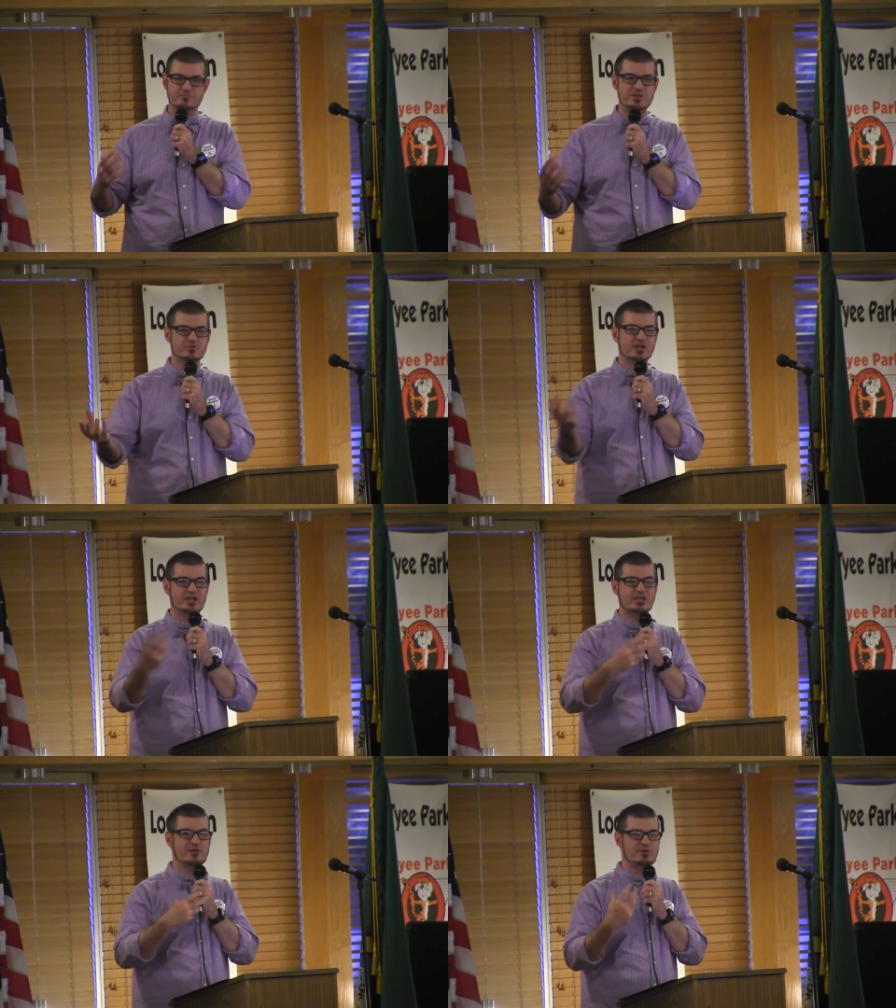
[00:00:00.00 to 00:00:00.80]
And people are going
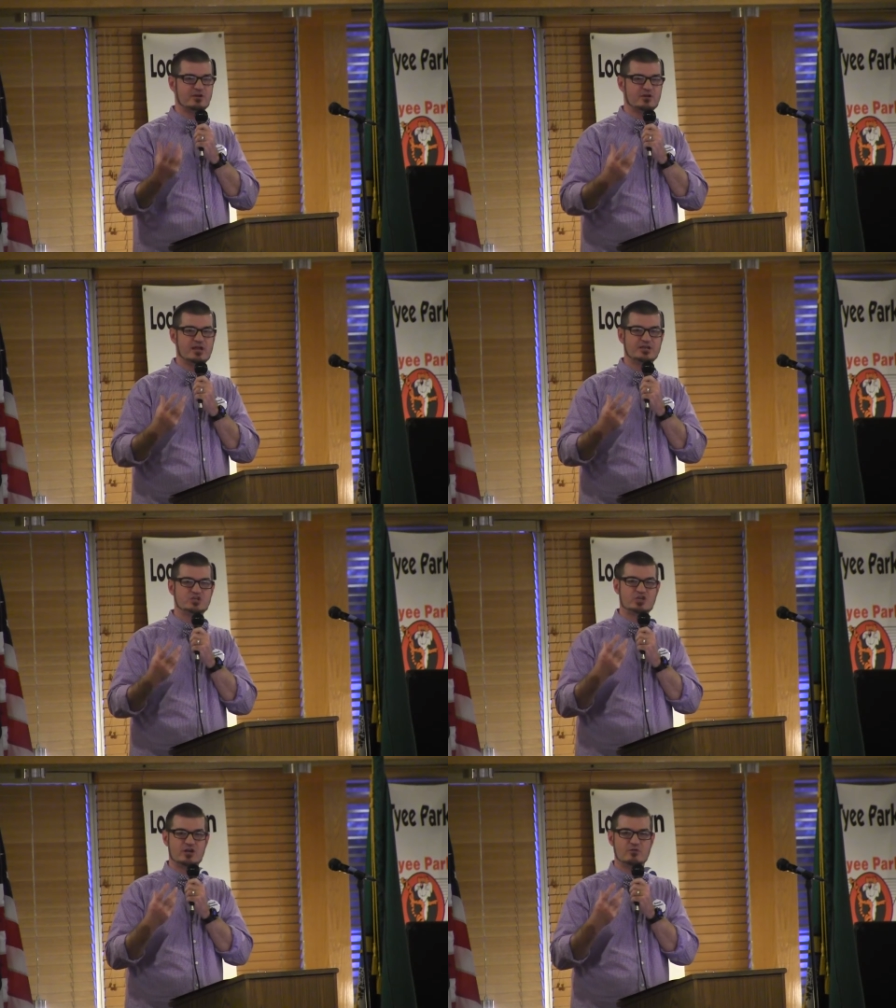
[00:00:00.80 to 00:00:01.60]
to get up here and
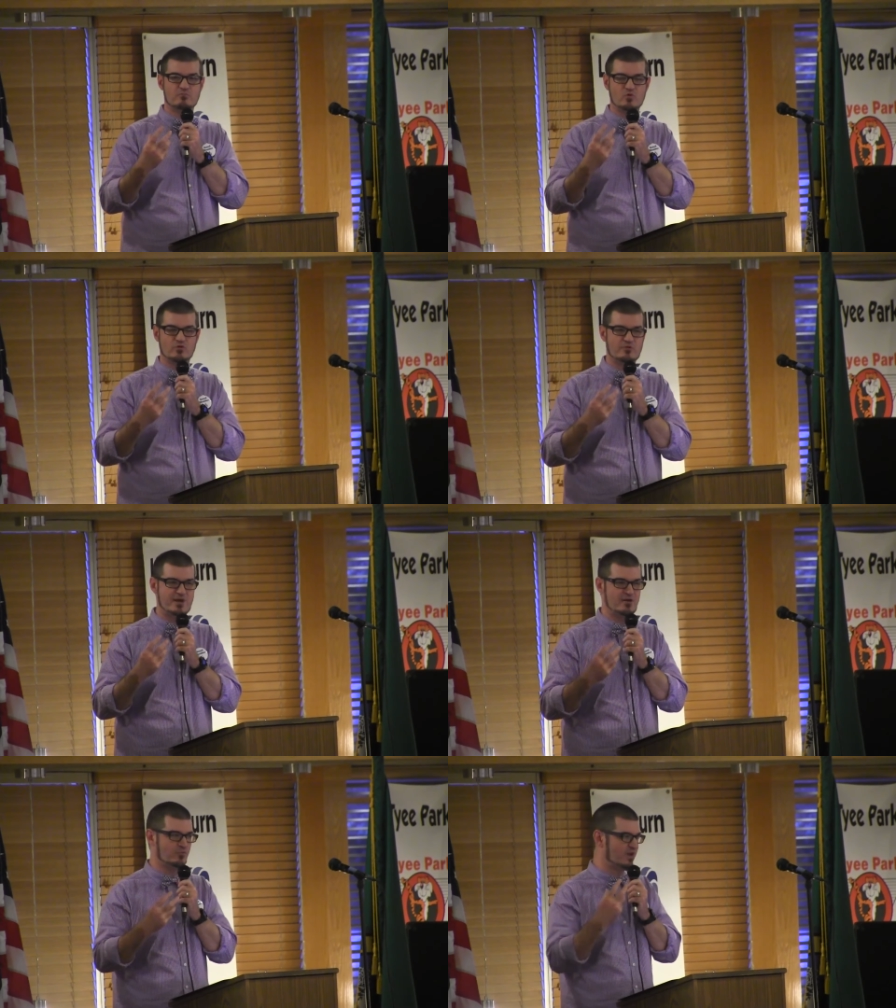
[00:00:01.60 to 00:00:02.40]
share more
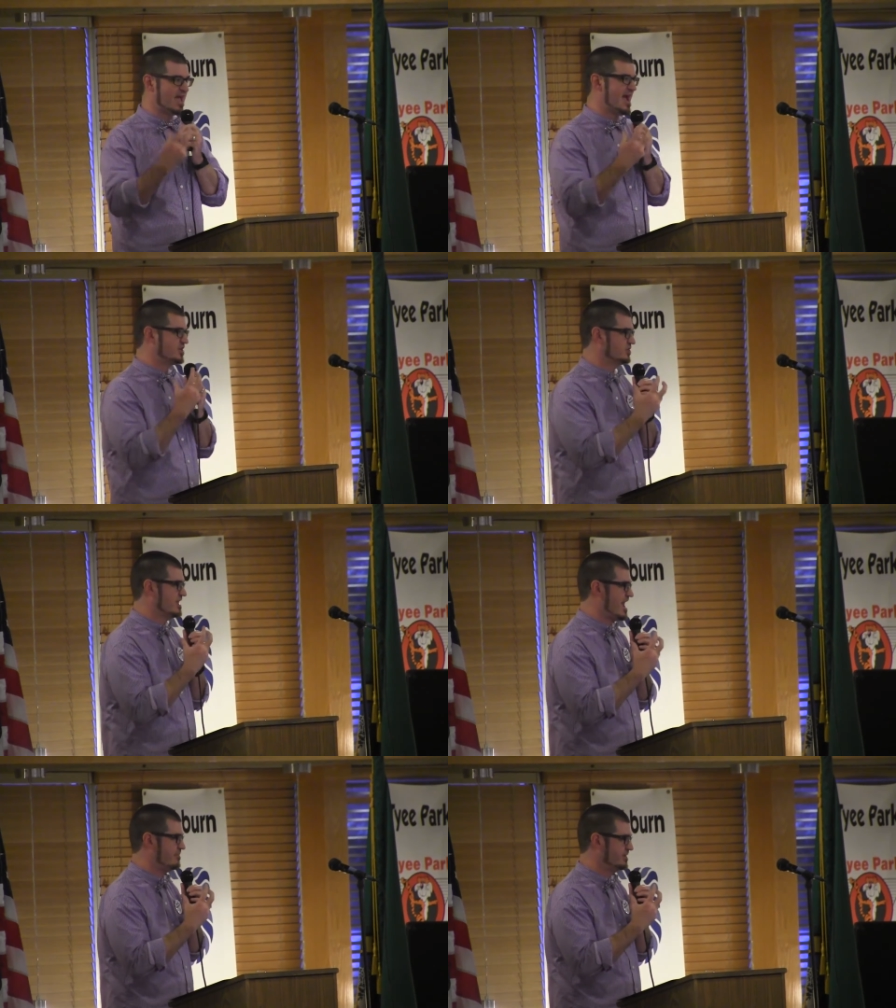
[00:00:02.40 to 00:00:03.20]
about what
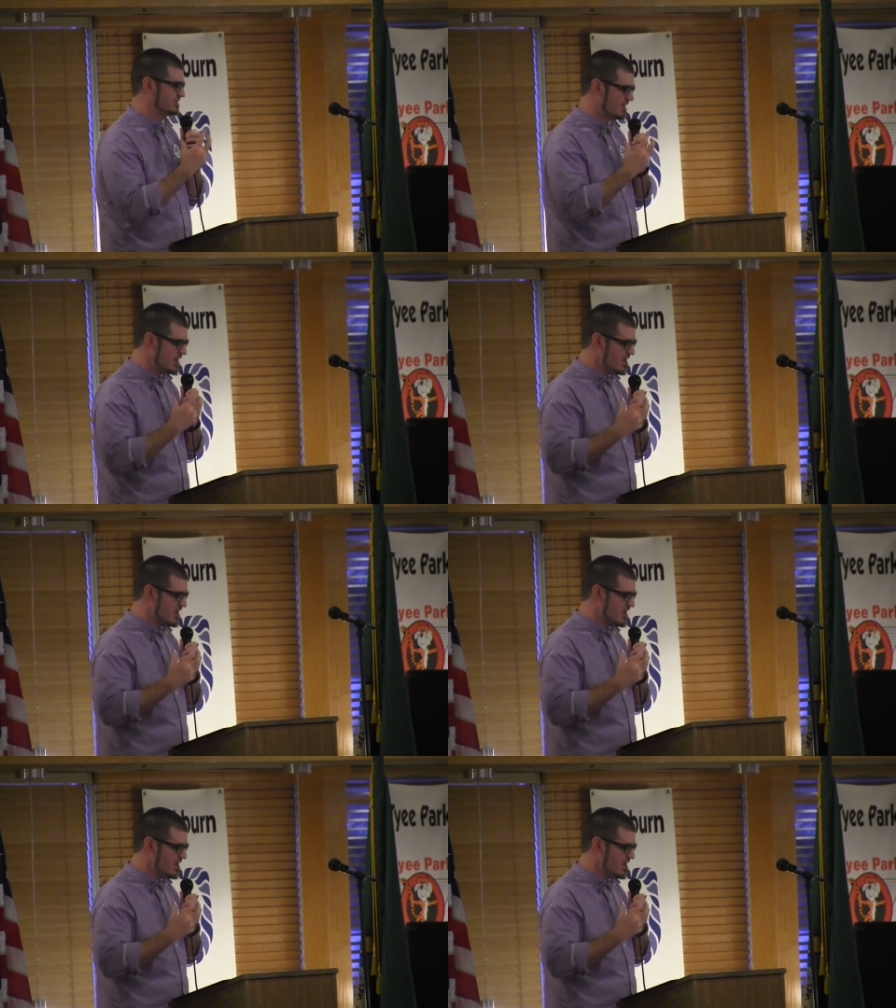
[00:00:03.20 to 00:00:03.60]
actually happens.